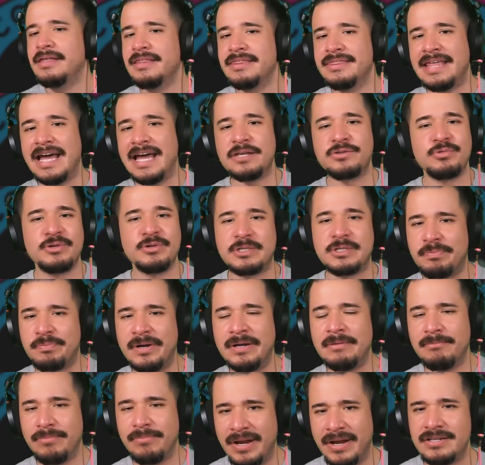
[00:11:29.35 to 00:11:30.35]
That's what
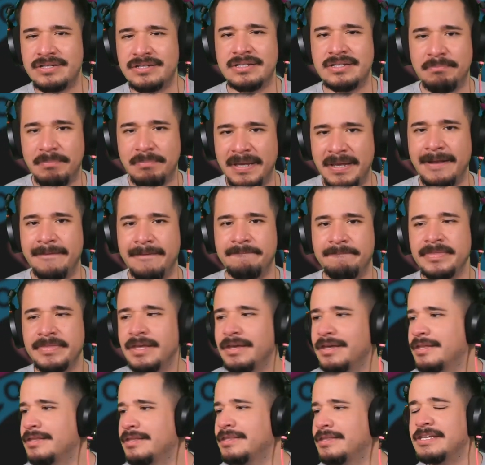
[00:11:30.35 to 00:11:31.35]
spring break should be
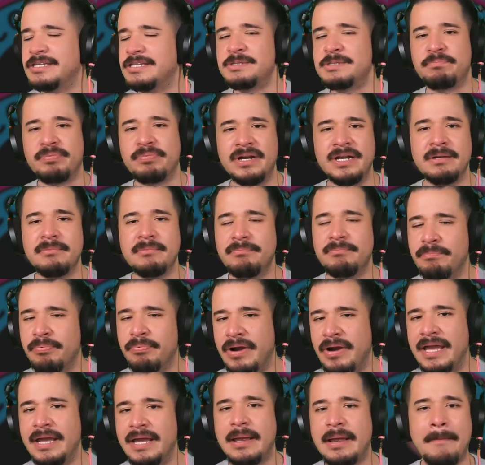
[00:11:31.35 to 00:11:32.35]
the spring
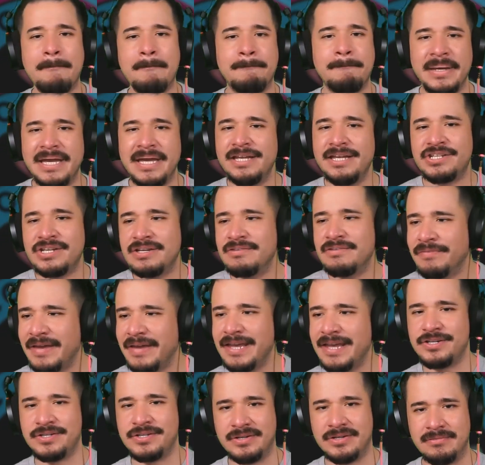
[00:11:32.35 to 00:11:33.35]
break beach
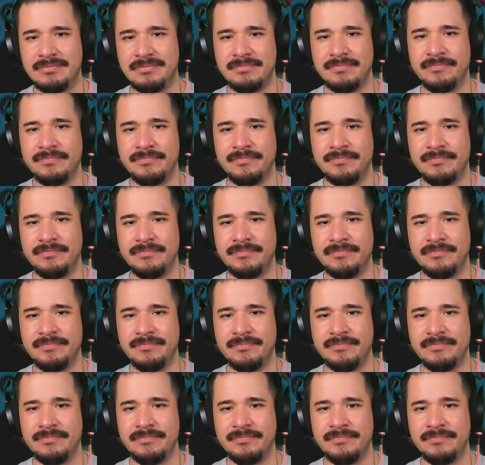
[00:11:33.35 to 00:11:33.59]
invasion,